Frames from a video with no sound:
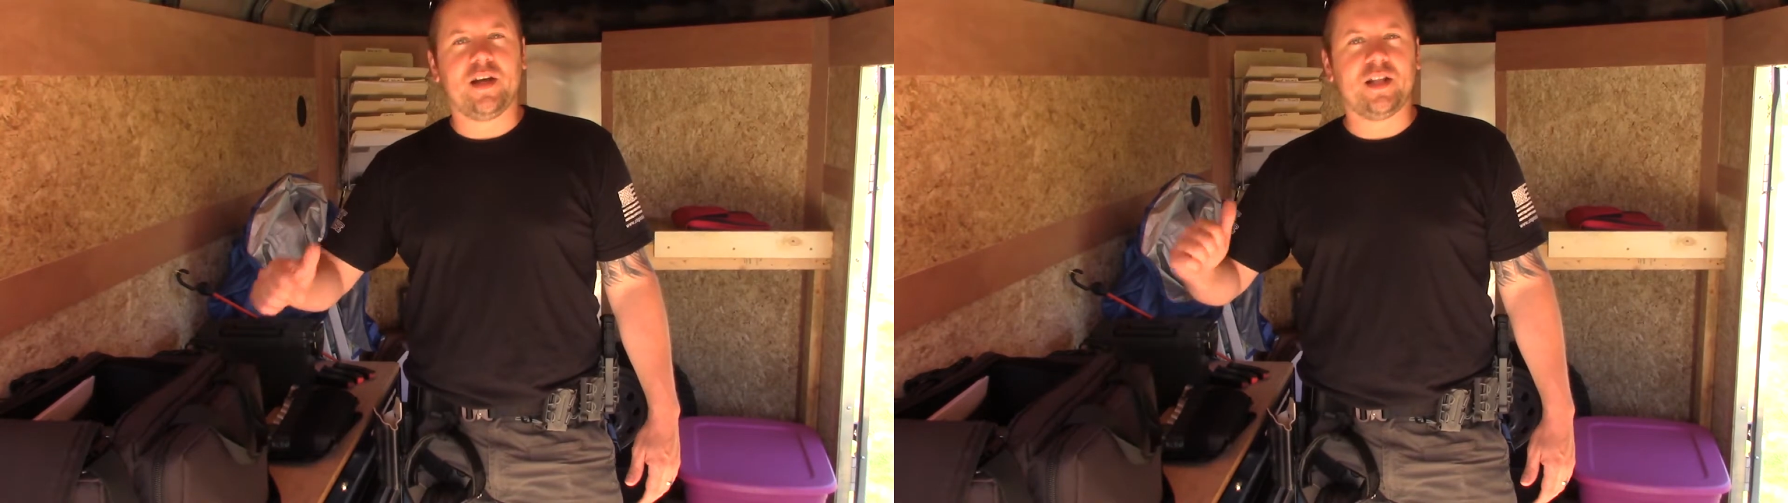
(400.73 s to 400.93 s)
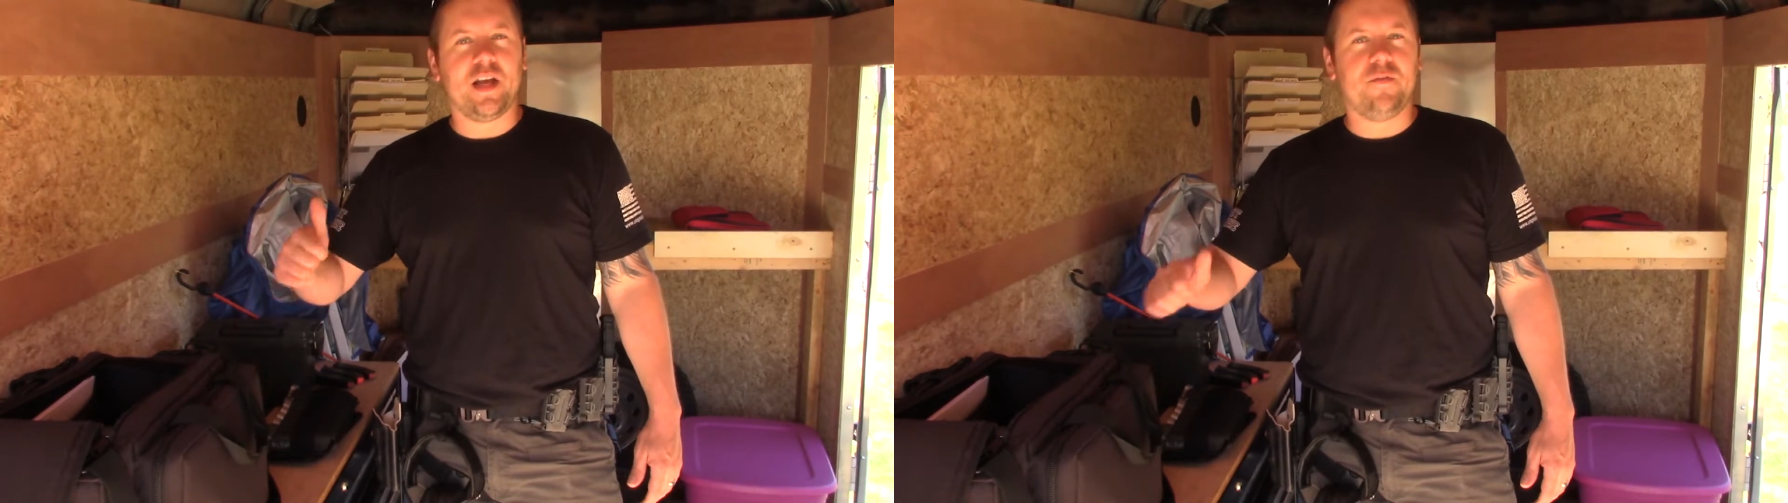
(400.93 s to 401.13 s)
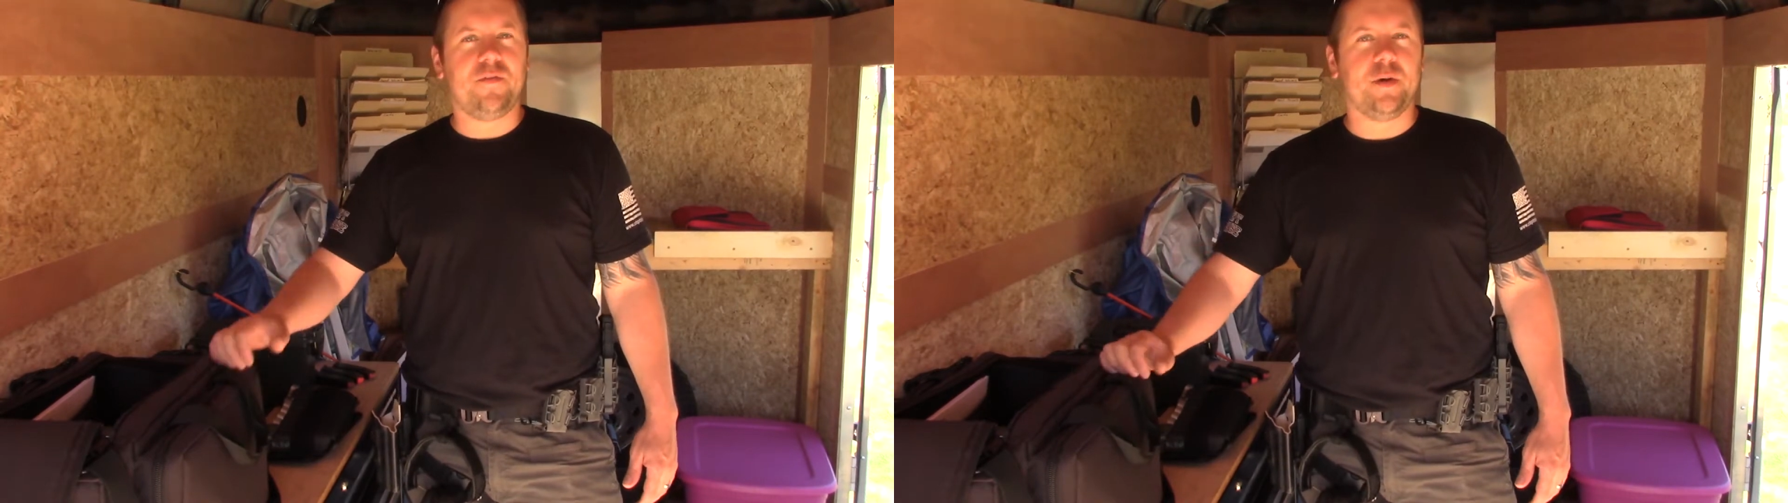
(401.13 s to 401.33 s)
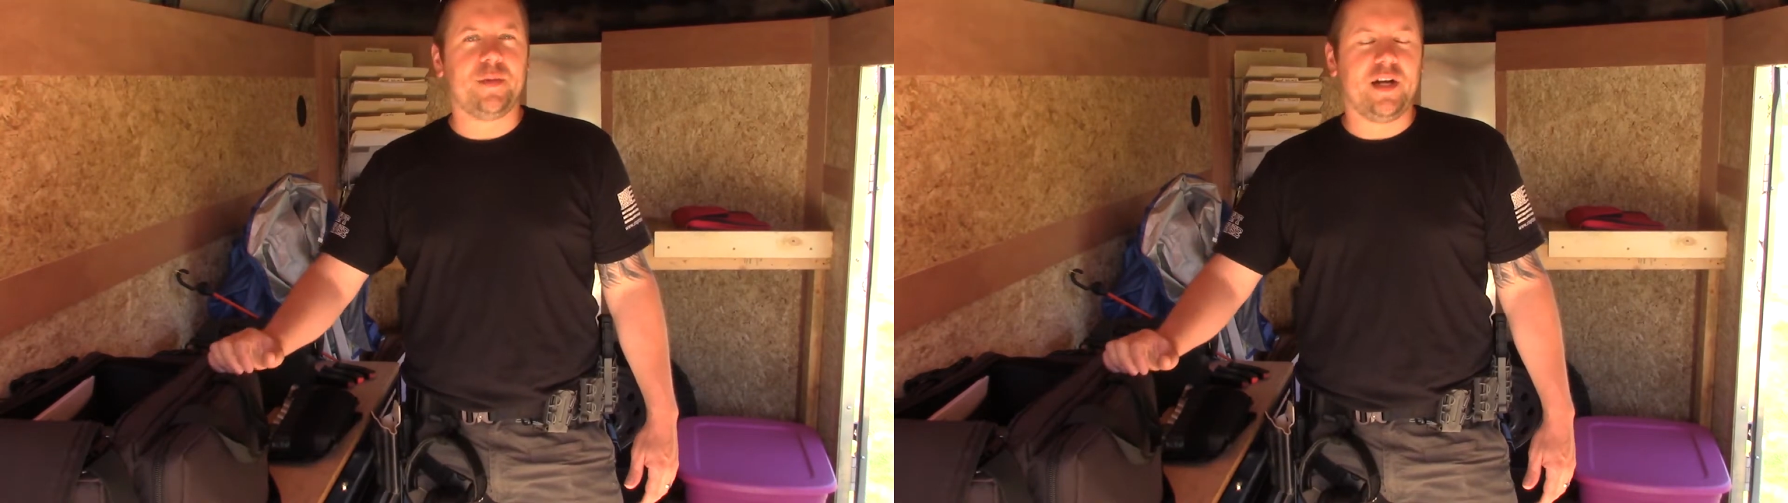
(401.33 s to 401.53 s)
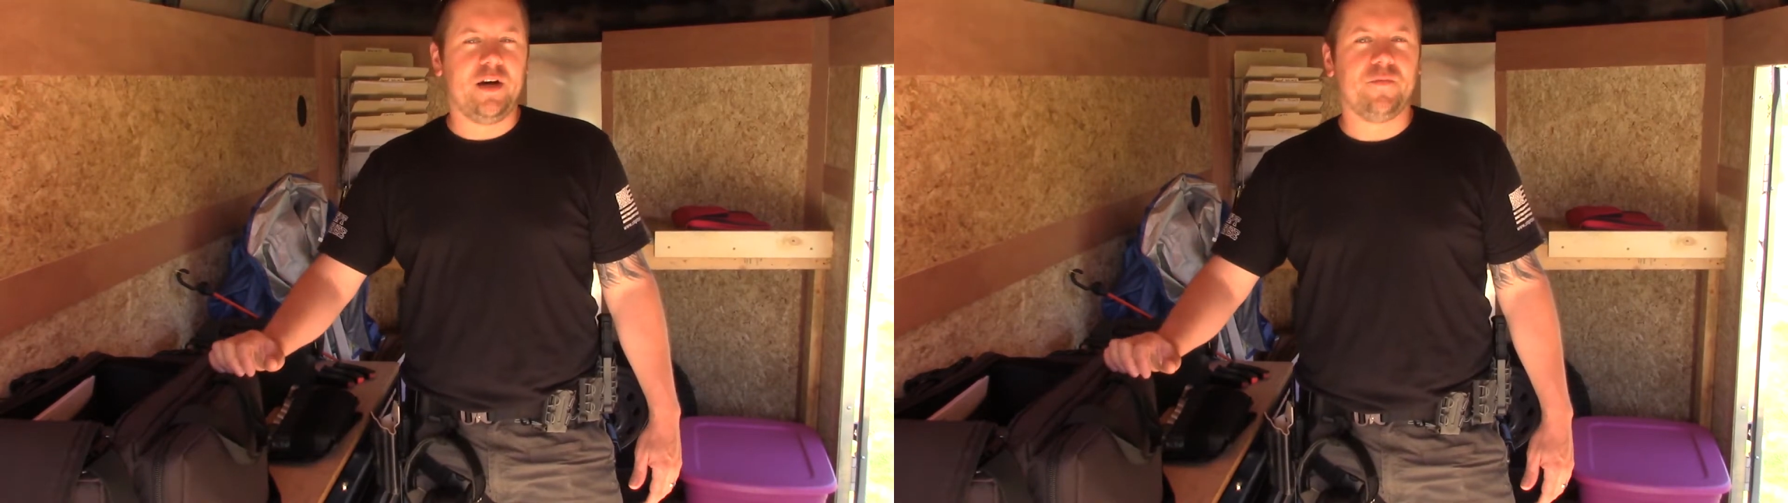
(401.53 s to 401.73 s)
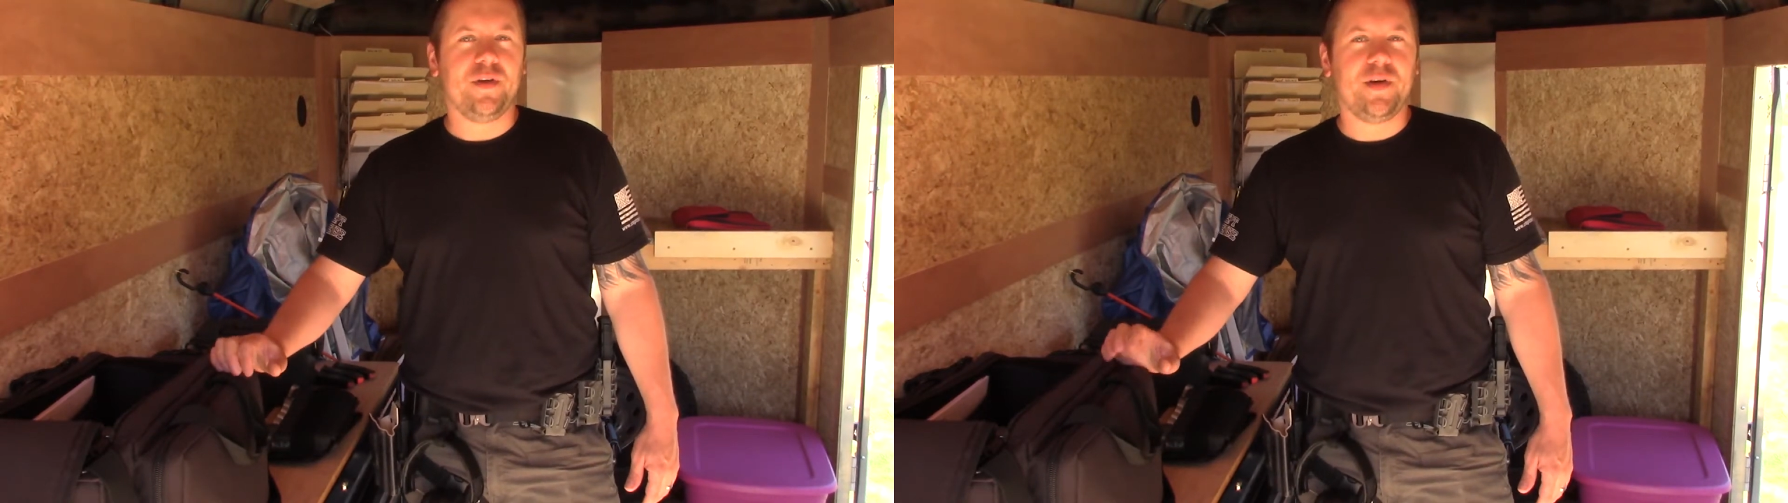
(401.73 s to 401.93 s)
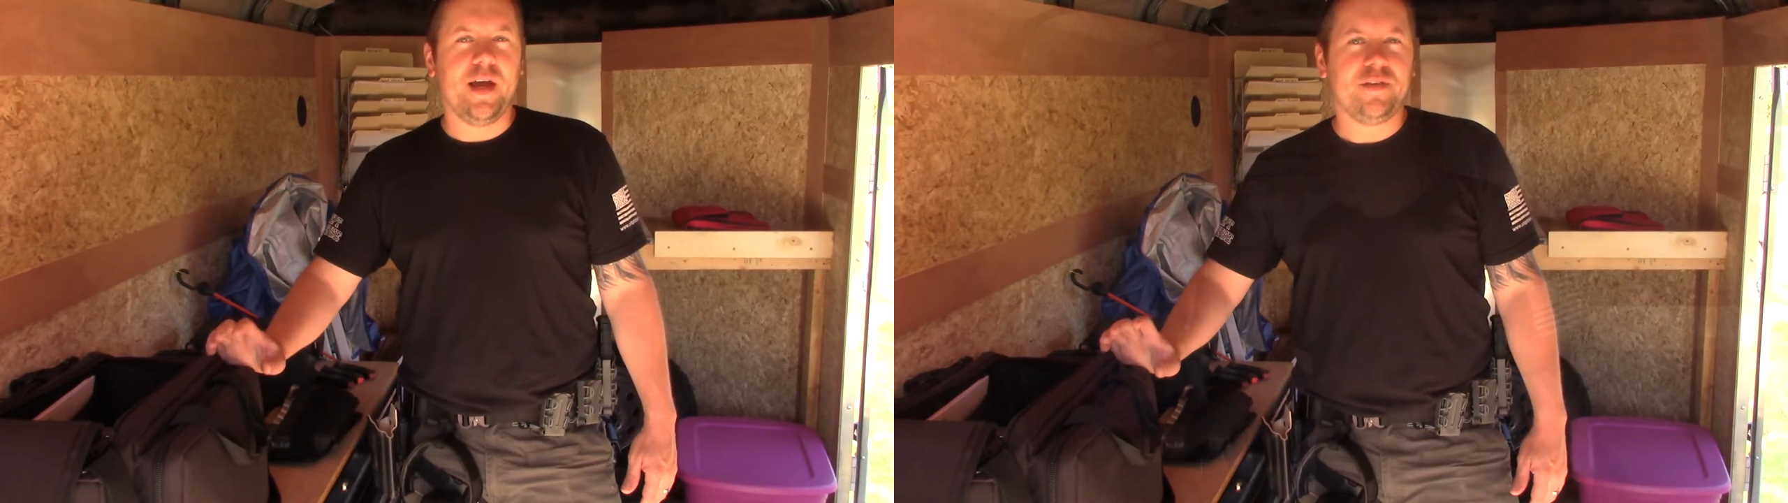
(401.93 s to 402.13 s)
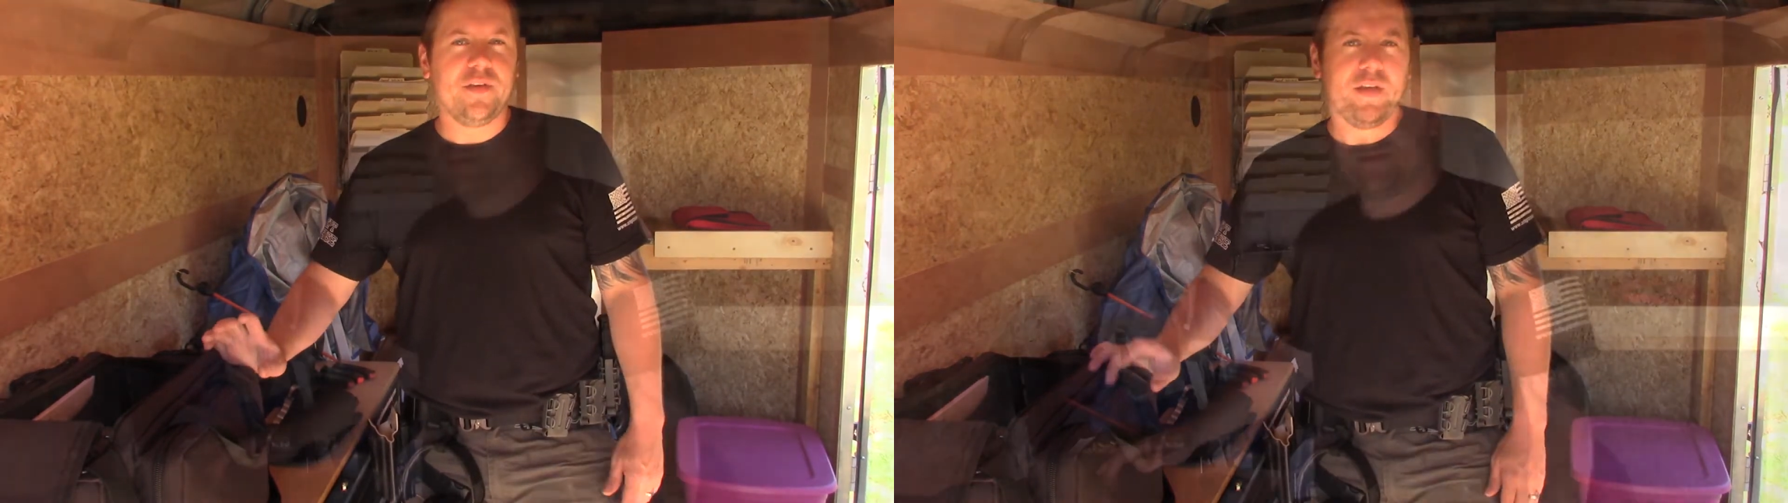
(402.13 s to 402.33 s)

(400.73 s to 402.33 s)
get that filmed and out for you guys.